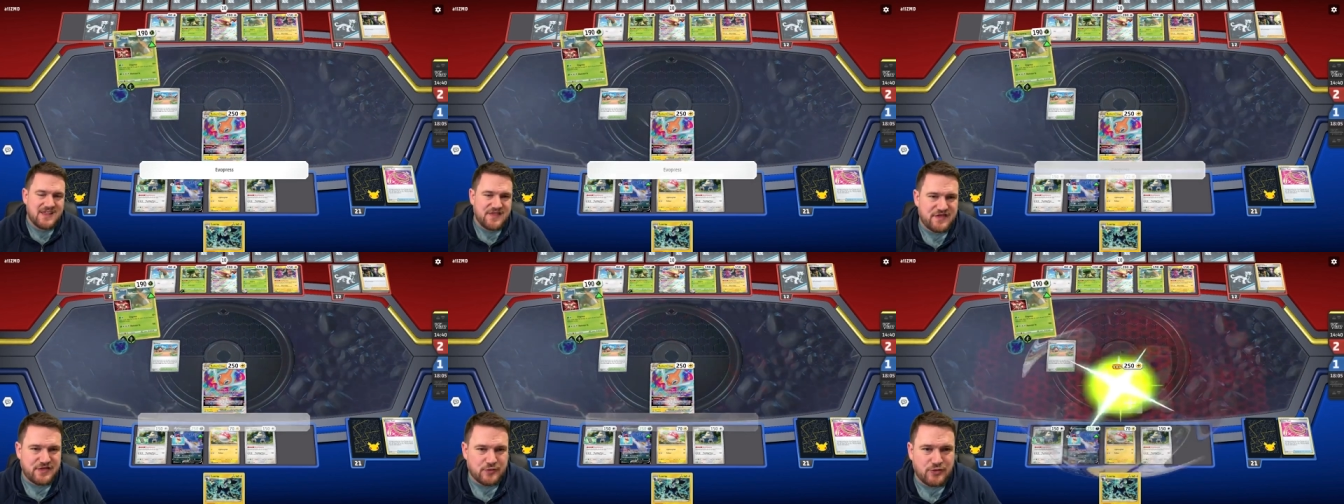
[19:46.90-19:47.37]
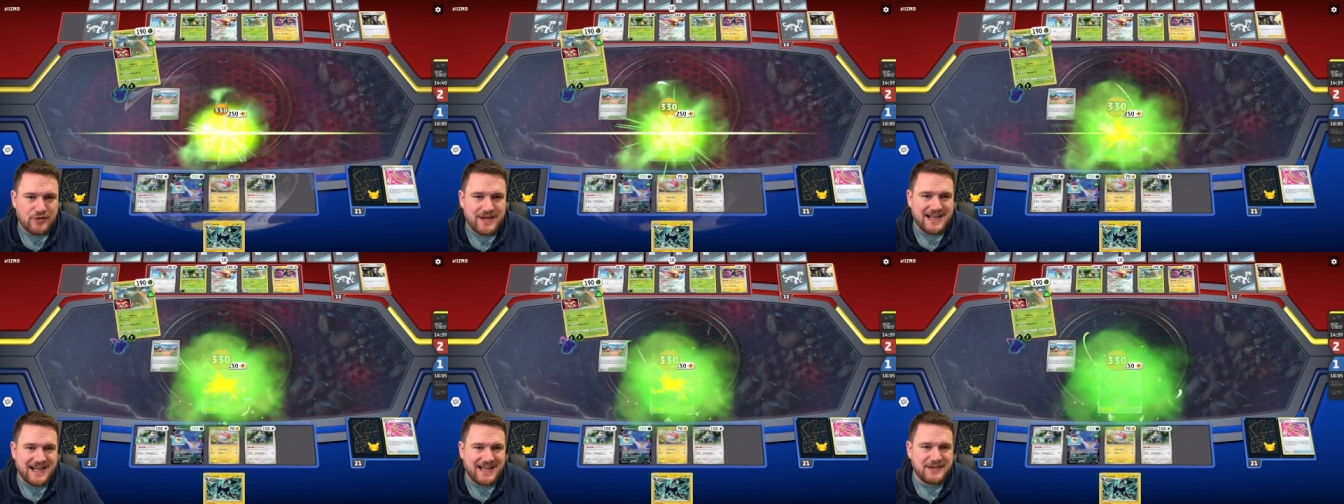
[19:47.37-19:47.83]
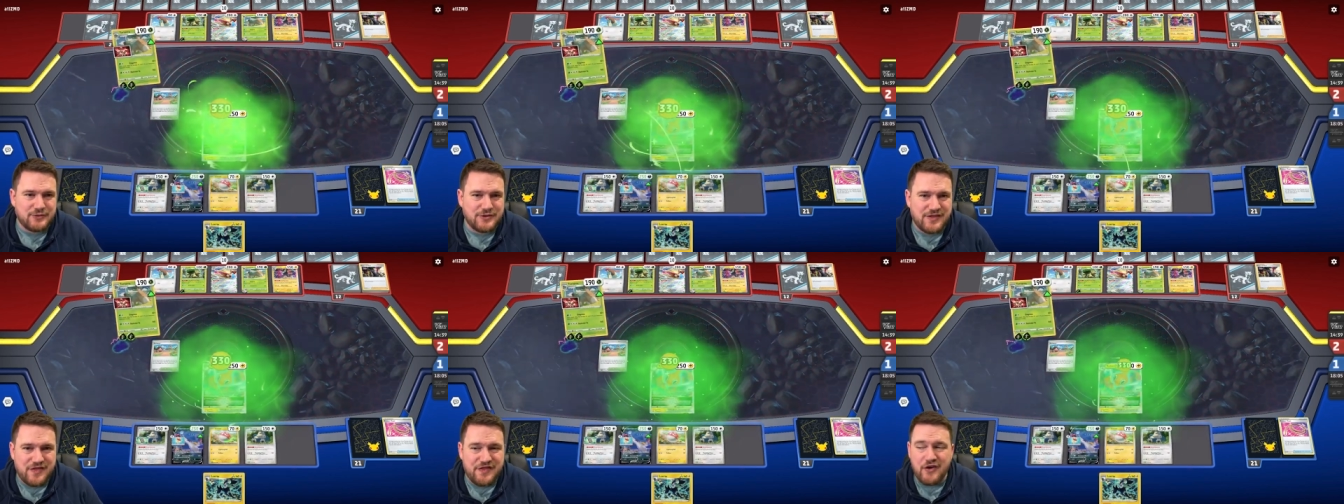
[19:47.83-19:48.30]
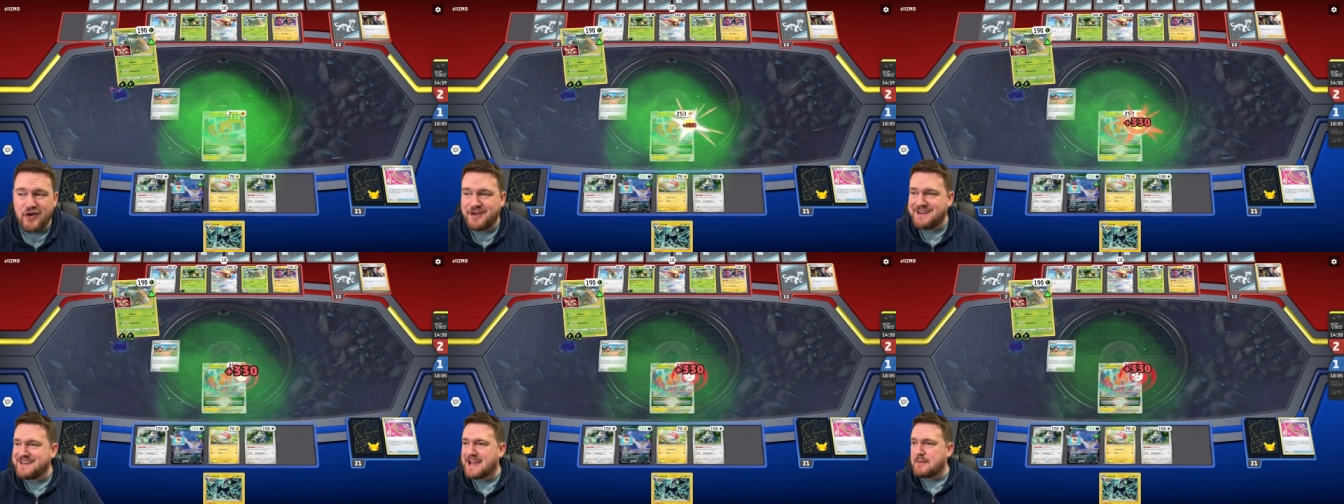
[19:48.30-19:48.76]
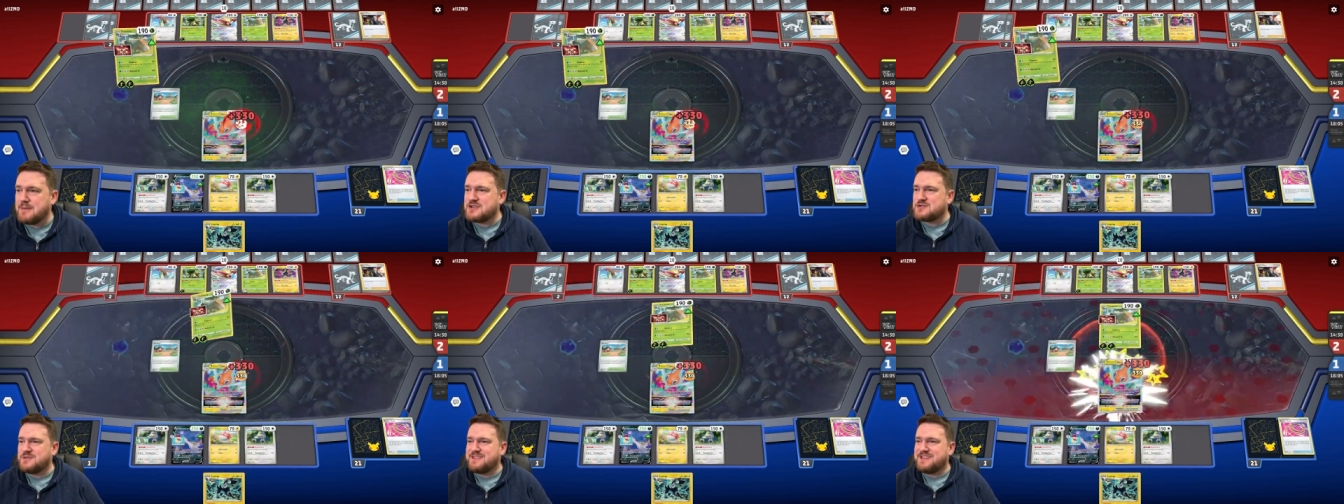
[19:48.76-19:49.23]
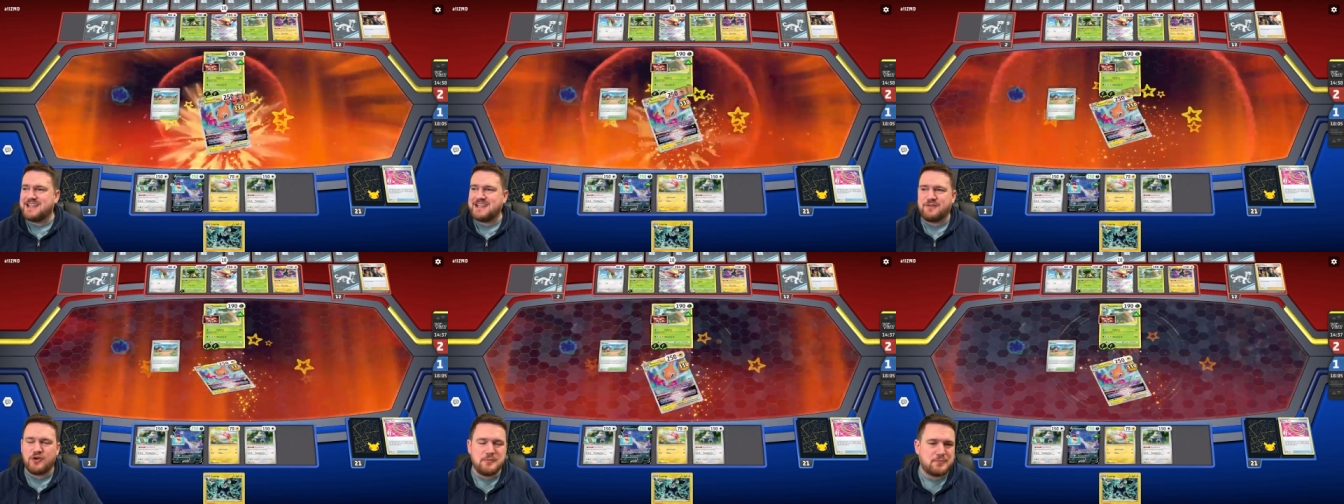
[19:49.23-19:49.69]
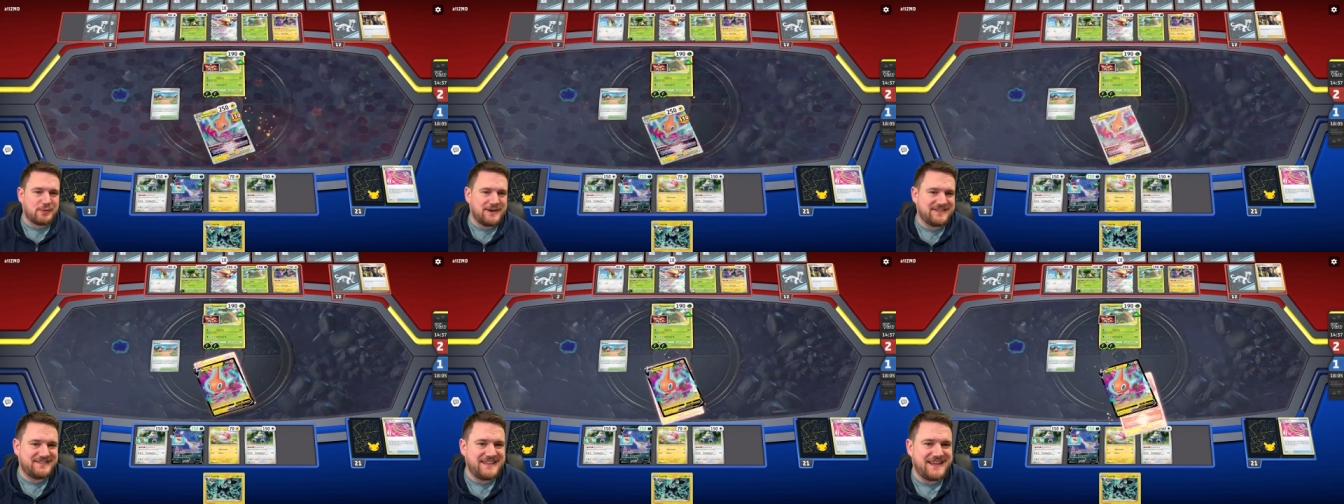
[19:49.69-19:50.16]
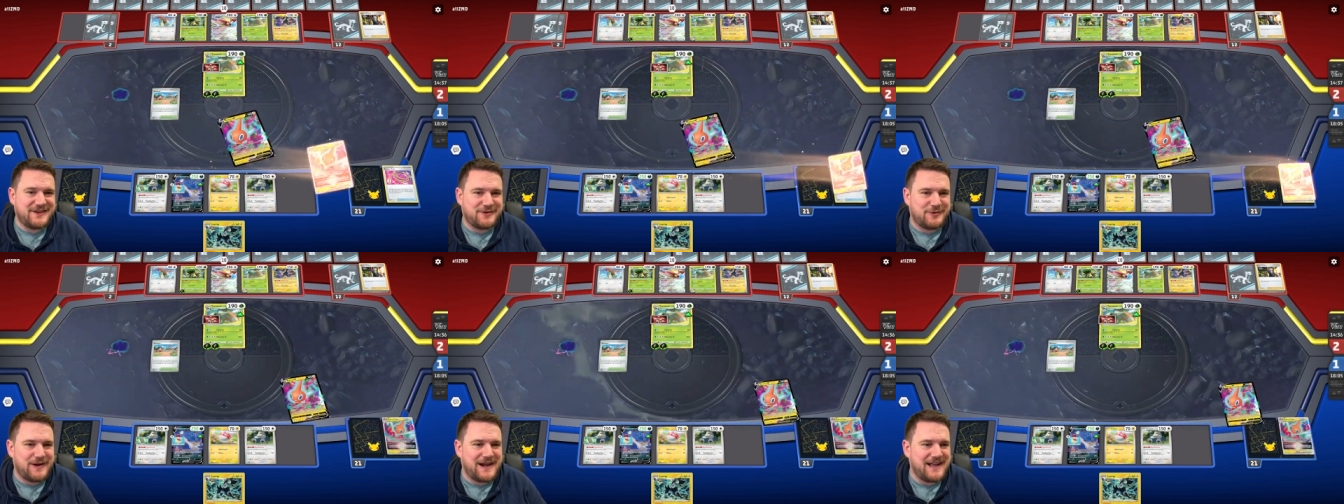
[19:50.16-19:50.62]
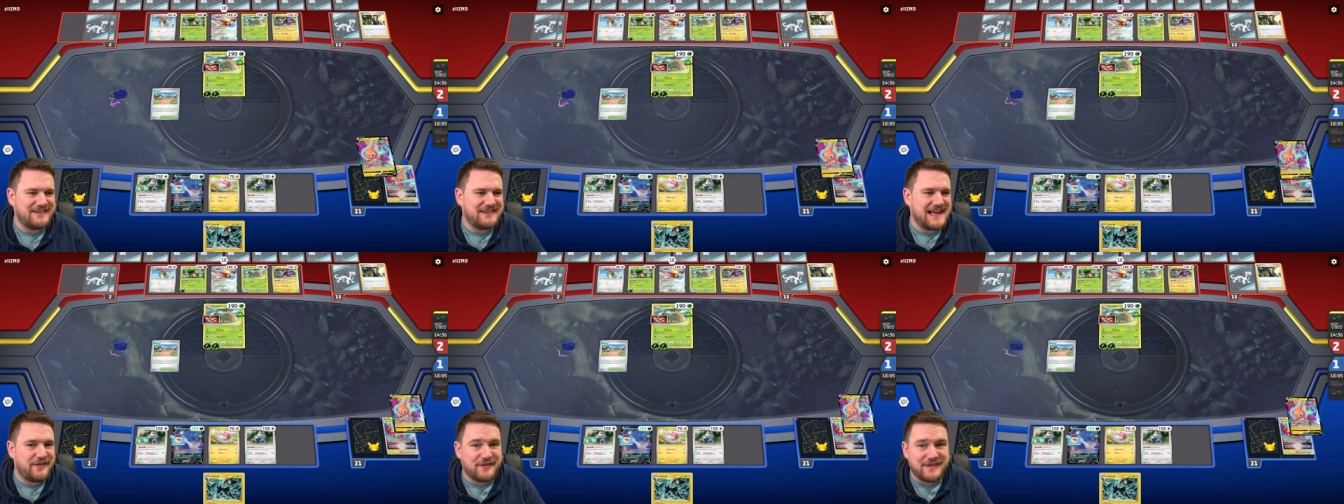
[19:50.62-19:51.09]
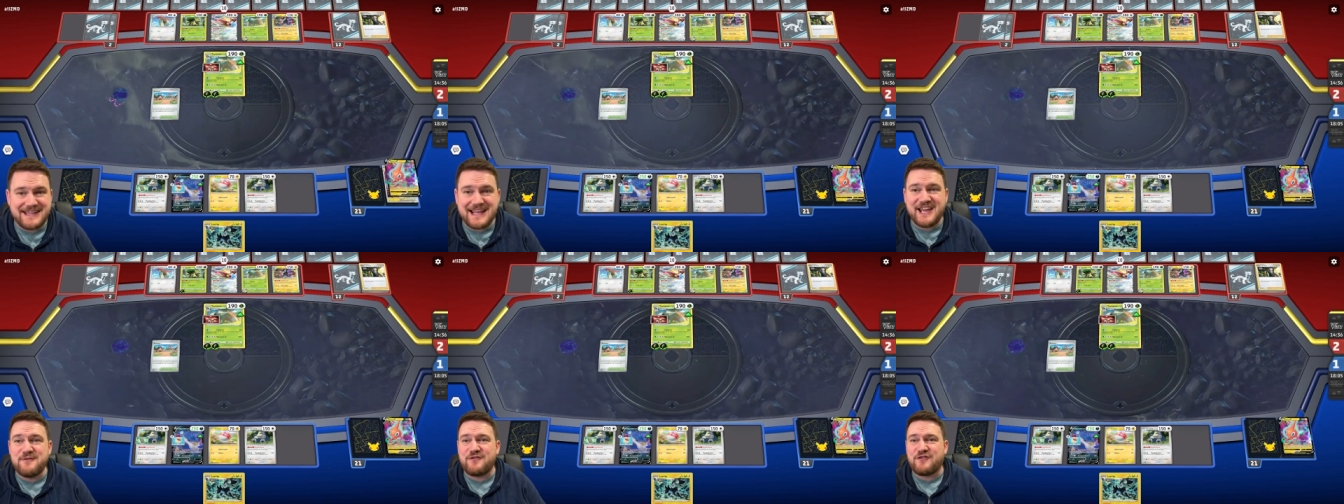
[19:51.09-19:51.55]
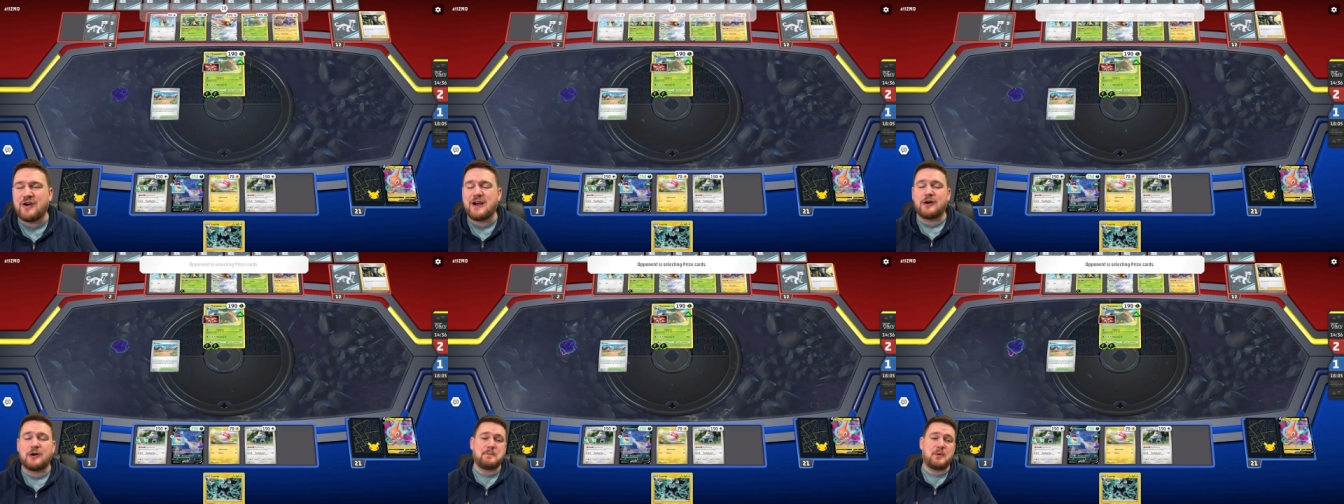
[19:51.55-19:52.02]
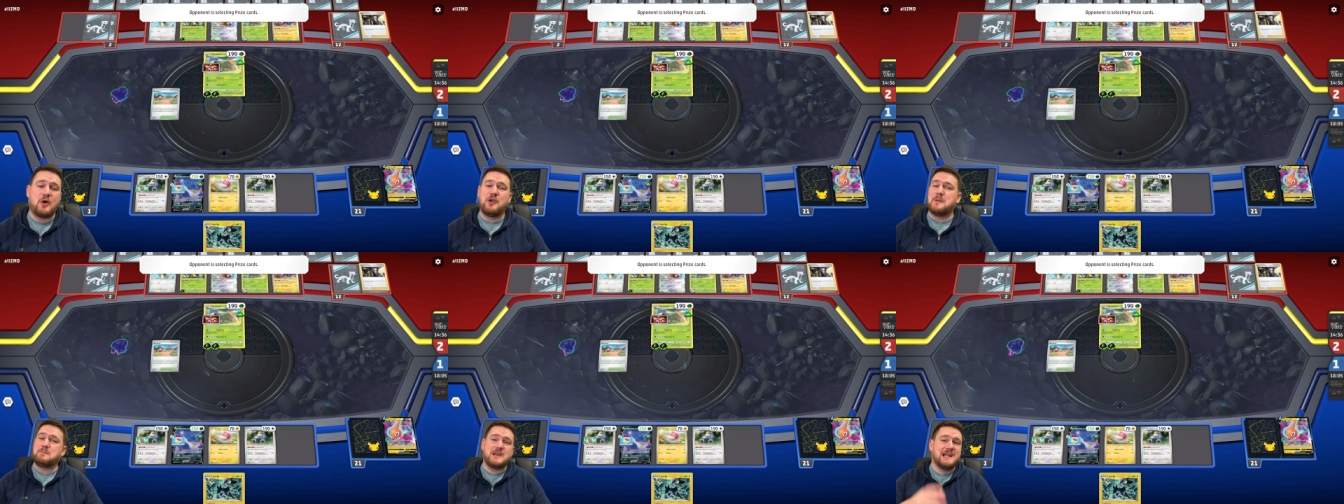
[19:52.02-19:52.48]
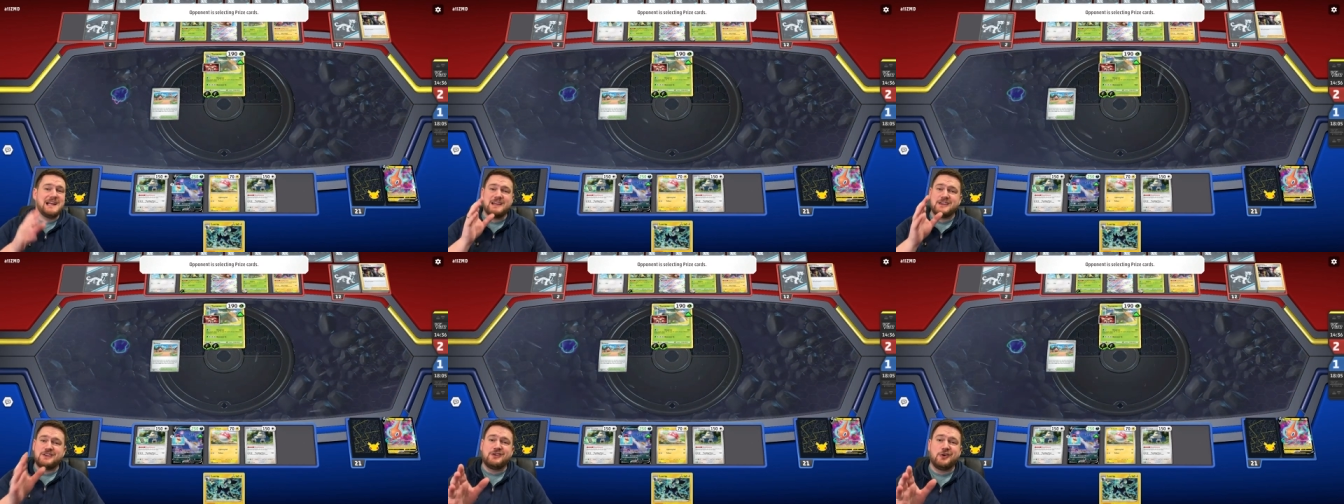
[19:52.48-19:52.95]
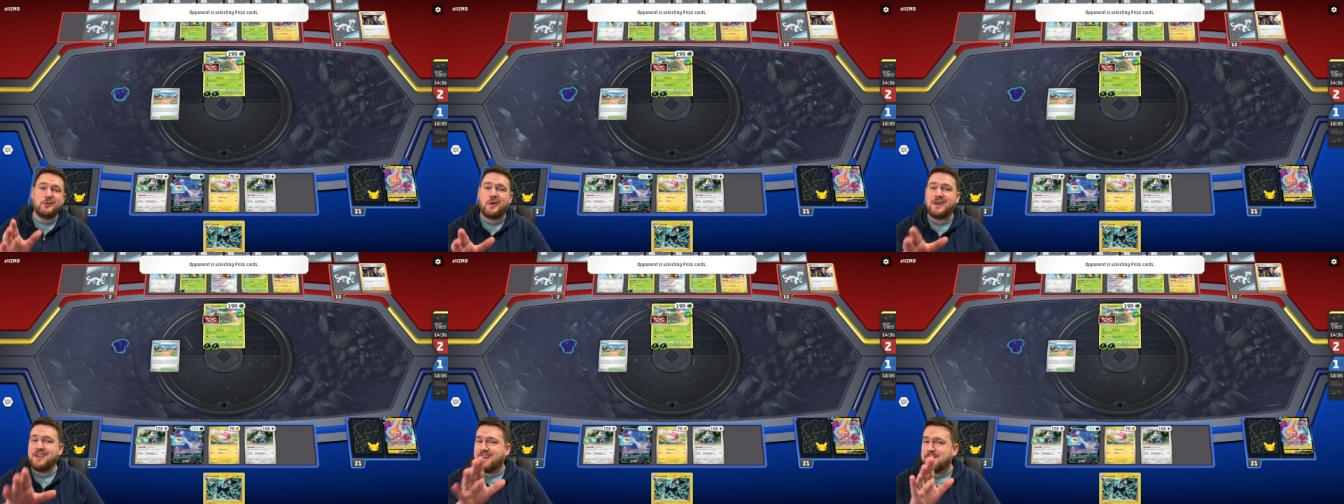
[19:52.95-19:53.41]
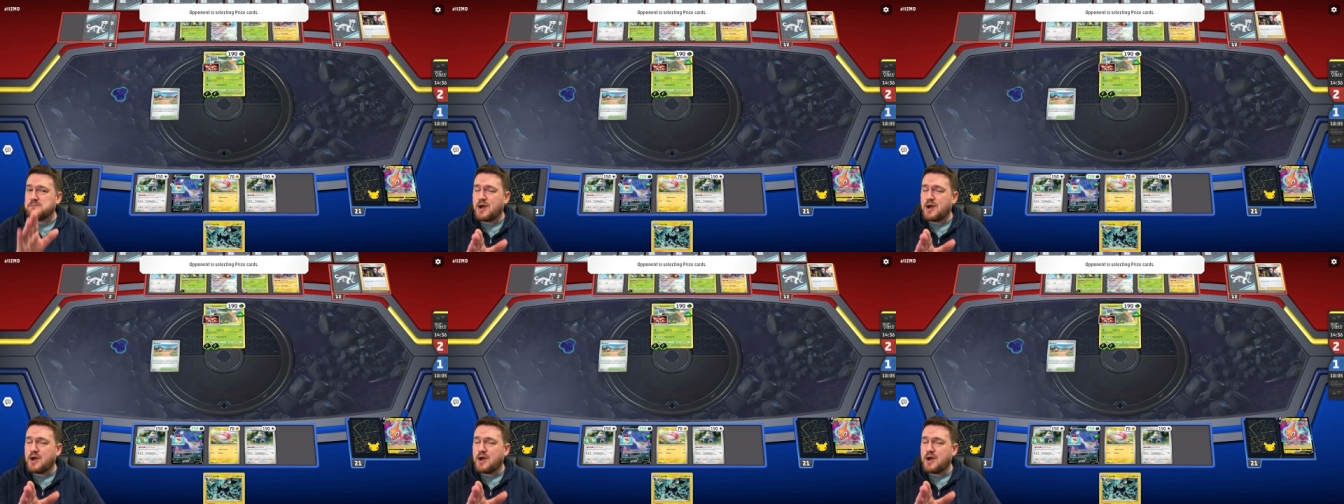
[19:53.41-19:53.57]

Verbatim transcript: 330 damage with the Evo Press there to round out the game for our opponent, but you know what?